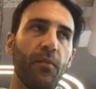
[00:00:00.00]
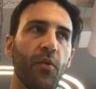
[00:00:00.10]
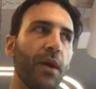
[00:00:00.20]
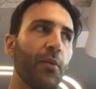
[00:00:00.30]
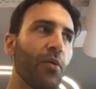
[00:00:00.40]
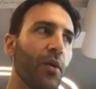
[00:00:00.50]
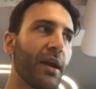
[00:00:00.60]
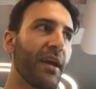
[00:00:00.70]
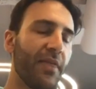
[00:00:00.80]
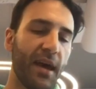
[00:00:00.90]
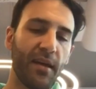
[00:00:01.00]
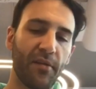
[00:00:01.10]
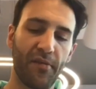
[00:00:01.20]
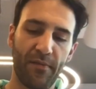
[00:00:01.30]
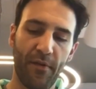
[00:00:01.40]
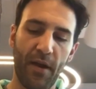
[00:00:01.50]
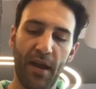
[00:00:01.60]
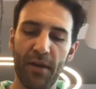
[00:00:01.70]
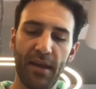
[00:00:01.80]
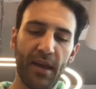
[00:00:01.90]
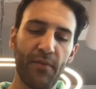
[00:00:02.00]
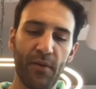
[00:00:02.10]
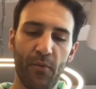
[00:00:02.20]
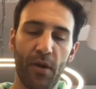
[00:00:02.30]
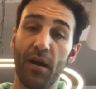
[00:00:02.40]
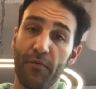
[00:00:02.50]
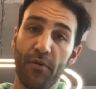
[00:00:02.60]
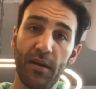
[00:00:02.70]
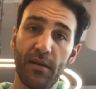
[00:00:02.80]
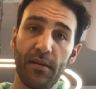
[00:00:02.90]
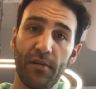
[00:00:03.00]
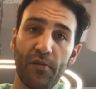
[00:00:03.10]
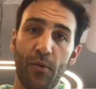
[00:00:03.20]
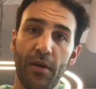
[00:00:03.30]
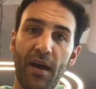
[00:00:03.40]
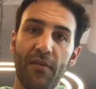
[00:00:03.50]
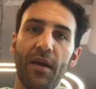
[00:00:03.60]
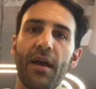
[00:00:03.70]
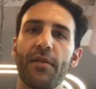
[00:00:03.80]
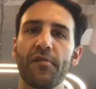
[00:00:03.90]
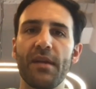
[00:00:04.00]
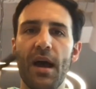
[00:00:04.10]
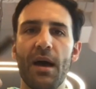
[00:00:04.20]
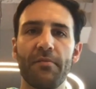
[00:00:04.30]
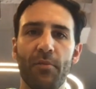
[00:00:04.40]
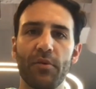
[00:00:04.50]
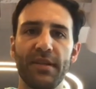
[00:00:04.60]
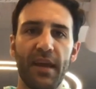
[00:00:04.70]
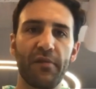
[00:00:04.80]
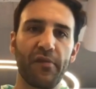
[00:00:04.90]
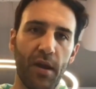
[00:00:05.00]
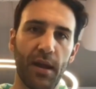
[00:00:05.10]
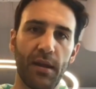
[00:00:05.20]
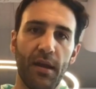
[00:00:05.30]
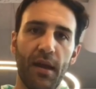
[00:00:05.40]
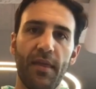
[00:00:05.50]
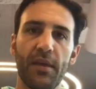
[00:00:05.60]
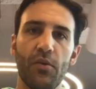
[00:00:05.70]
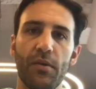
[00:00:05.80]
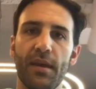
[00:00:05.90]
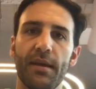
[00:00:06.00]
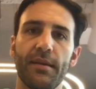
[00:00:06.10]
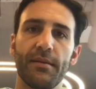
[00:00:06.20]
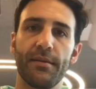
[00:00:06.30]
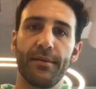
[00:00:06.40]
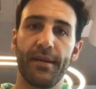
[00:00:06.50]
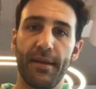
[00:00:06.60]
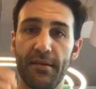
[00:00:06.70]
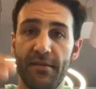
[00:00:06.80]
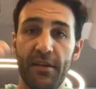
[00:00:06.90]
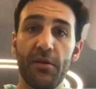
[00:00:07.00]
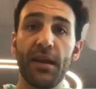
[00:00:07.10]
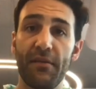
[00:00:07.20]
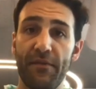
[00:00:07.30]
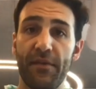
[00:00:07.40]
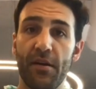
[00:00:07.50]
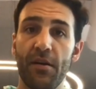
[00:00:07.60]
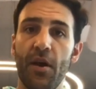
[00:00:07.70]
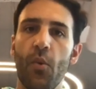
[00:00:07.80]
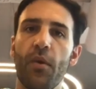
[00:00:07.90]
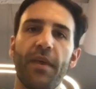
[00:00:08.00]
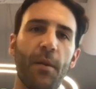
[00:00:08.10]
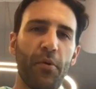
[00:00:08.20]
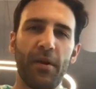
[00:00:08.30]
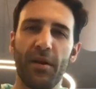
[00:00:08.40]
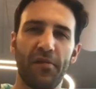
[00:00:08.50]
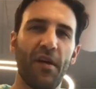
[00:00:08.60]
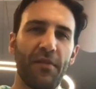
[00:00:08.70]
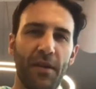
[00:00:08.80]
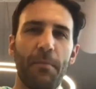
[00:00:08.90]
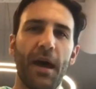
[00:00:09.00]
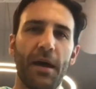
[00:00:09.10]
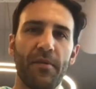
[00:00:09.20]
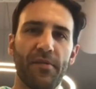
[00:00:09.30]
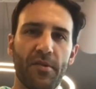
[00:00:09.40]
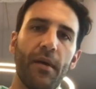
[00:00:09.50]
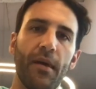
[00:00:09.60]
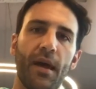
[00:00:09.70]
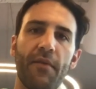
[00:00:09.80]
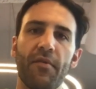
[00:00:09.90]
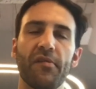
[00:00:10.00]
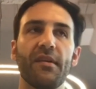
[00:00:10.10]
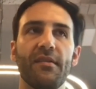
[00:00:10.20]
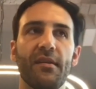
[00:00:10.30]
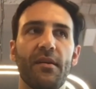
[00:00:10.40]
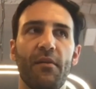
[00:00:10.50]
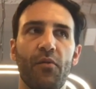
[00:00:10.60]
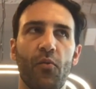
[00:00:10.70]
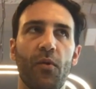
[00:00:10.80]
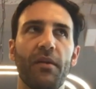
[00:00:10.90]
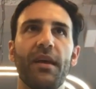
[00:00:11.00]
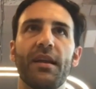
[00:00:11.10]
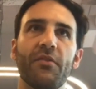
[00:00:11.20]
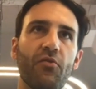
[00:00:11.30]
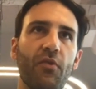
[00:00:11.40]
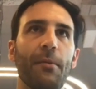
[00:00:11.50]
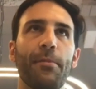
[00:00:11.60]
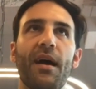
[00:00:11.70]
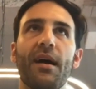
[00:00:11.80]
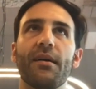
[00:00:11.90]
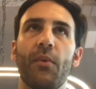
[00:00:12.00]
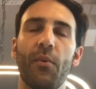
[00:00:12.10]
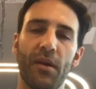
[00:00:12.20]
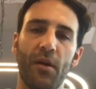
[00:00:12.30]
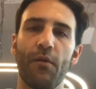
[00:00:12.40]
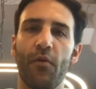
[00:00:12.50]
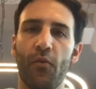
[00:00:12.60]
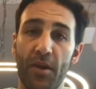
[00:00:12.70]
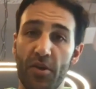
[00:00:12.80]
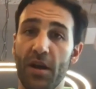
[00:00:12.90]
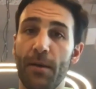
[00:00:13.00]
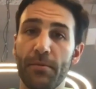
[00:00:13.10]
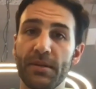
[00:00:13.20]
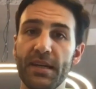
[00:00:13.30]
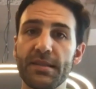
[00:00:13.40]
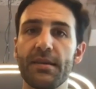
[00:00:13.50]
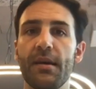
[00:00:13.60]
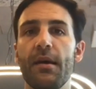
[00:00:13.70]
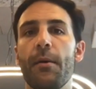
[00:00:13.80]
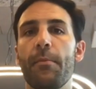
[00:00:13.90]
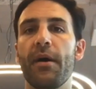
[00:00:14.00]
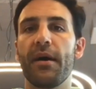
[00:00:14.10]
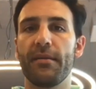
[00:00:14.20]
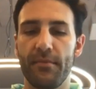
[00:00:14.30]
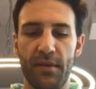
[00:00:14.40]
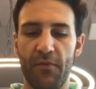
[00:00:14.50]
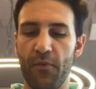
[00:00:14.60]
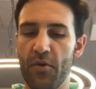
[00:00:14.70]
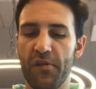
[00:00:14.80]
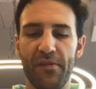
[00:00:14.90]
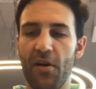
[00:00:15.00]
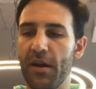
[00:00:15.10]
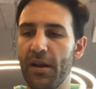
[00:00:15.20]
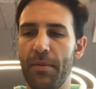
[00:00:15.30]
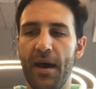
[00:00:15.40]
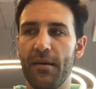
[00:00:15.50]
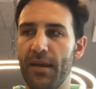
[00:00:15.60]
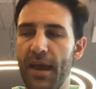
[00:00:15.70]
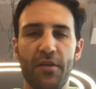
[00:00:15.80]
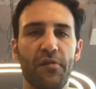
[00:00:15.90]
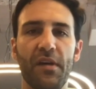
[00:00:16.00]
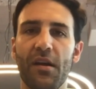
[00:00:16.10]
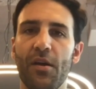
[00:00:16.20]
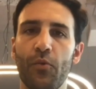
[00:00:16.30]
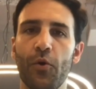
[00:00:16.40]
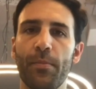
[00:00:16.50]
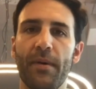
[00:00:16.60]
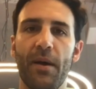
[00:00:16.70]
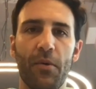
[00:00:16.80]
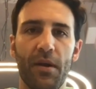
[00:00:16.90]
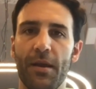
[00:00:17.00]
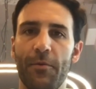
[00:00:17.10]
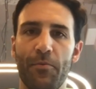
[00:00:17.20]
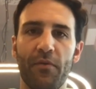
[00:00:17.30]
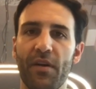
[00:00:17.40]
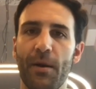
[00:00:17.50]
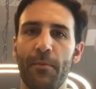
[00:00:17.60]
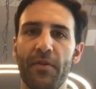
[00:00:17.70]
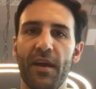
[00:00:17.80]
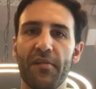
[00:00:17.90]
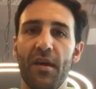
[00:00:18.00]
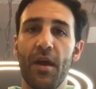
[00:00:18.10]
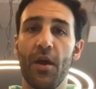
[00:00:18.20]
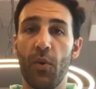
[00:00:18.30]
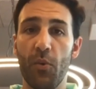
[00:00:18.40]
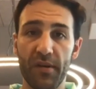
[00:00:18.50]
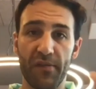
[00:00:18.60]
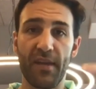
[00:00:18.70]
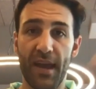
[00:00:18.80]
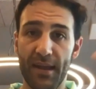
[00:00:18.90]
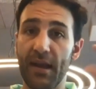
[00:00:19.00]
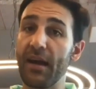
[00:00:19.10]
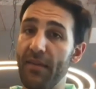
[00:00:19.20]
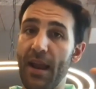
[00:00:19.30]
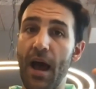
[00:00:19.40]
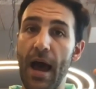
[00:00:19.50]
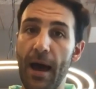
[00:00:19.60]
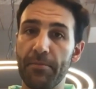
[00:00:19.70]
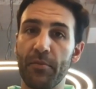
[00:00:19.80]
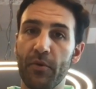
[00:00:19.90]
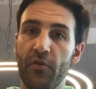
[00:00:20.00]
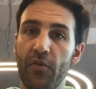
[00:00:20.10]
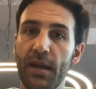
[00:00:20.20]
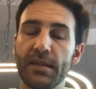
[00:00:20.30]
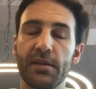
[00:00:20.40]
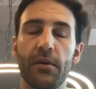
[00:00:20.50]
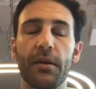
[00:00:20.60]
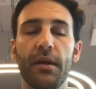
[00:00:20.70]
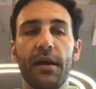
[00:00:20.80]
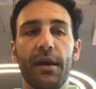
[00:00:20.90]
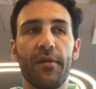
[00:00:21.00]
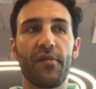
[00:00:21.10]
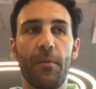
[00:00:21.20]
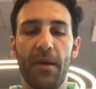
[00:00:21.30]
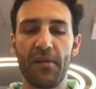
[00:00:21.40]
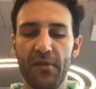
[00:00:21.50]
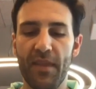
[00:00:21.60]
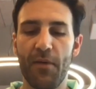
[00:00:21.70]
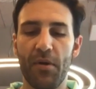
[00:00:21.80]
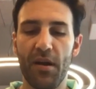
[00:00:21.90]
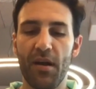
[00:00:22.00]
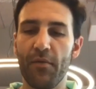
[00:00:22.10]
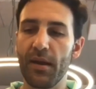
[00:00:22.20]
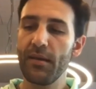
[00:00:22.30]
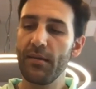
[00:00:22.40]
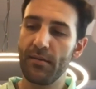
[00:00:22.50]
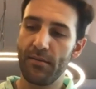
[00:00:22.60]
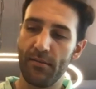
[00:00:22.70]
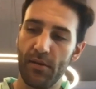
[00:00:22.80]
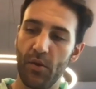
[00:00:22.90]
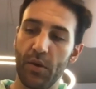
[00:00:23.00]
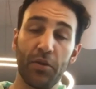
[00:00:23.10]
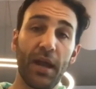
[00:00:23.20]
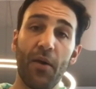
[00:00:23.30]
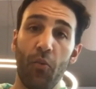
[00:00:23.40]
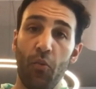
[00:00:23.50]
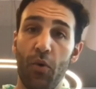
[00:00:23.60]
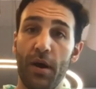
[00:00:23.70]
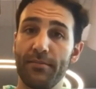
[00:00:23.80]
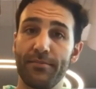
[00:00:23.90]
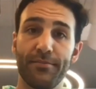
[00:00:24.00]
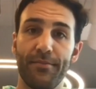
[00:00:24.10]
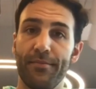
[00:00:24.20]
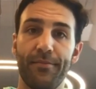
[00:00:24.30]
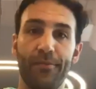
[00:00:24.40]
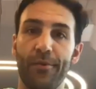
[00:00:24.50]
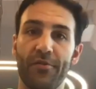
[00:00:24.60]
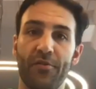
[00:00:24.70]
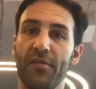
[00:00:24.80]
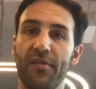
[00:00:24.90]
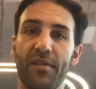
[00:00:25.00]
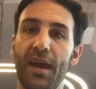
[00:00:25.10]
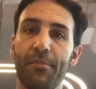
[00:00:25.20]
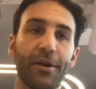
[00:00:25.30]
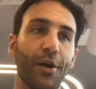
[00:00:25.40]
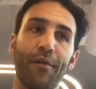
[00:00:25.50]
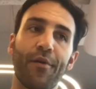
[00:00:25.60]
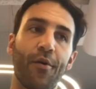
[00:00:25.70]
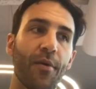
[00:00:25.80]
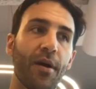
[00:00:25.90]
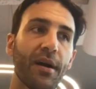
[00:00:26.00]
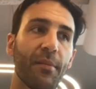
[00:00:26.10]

The way we're looking at that is for every given recovery score you have, there's an optimal day strain that you can continue to get fitter without putting yourself in a bad position. Obviously, to if we're really in a training block, we want to overreach a couple days, but we're just talking about, hey, I just got on Whoop, I want to improve a couple things. We want to stay in kind of that optimal training zone. So based on that recovery, you can look at what what a trainer says, hey, I'm going to go for a run.